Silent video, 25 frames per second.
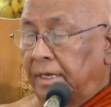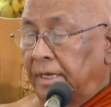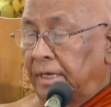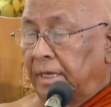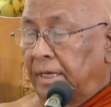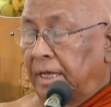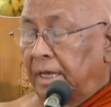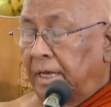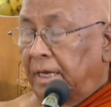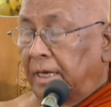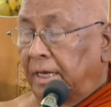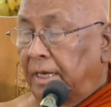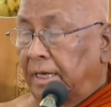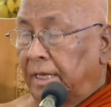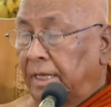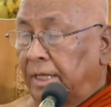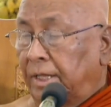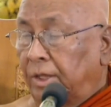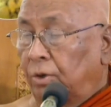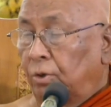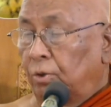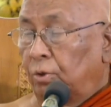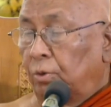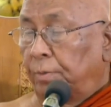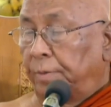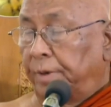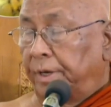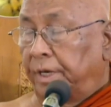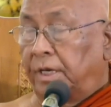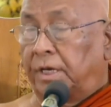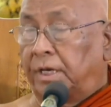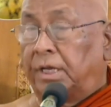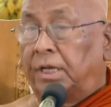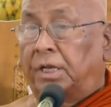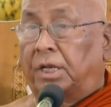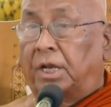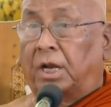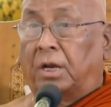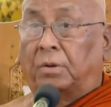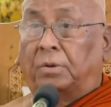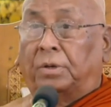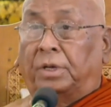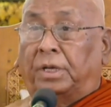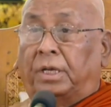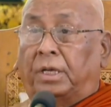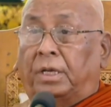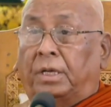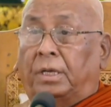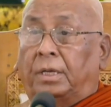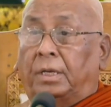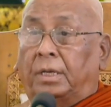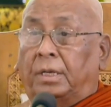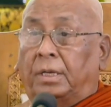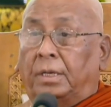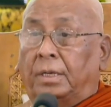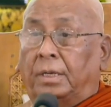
a young and the Ubedi Yawi.